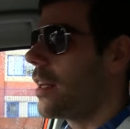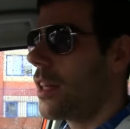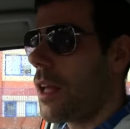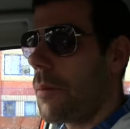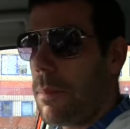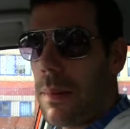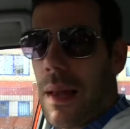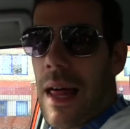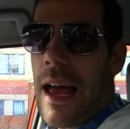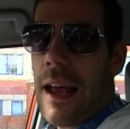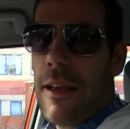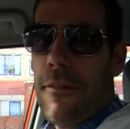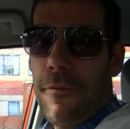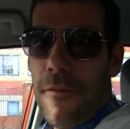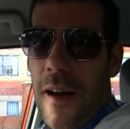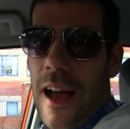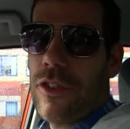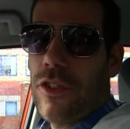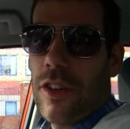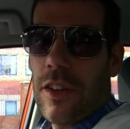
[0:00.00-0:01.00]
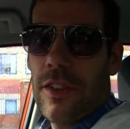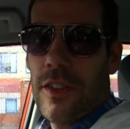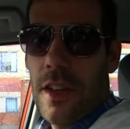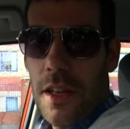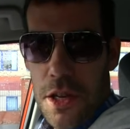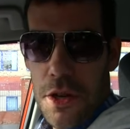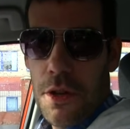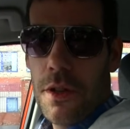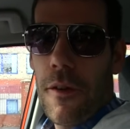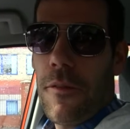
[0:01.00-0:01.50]
in a black fascist
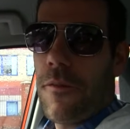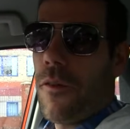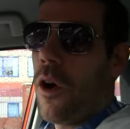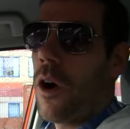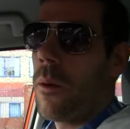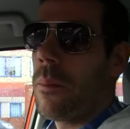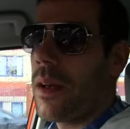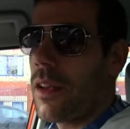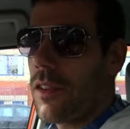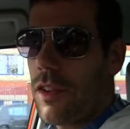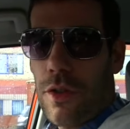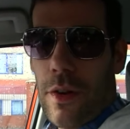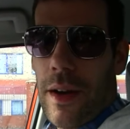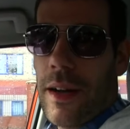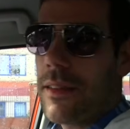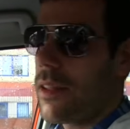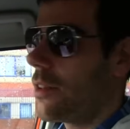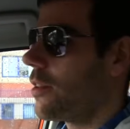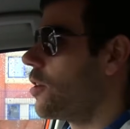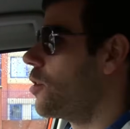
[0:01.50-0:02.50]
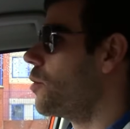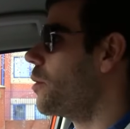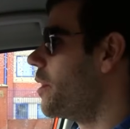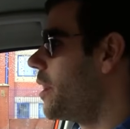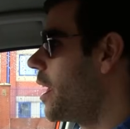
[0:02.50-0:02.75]
uniform is trying to do.